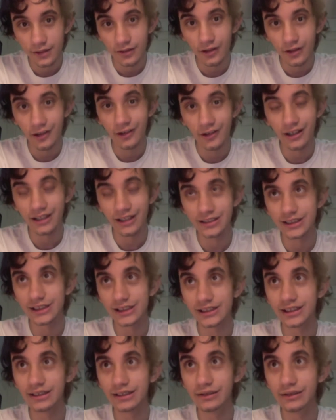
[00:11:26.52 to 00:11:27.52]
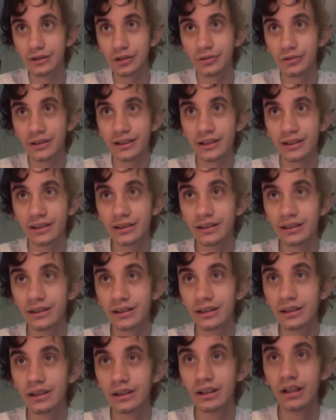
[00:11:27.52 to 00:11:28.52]
Are they essentially trying to,
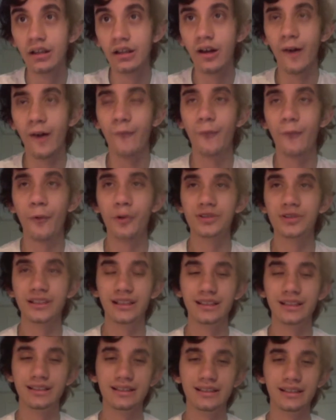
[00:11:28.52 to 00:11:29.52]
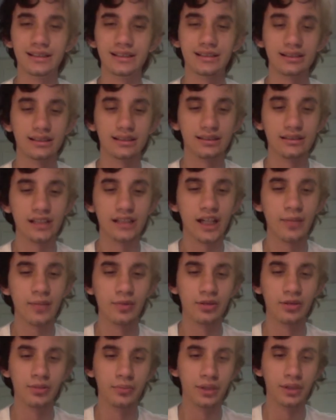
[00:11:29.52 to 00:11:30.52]
a force that exists to stop
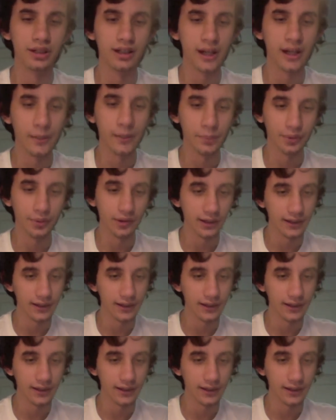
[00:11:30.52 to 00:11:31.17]
the monopoly?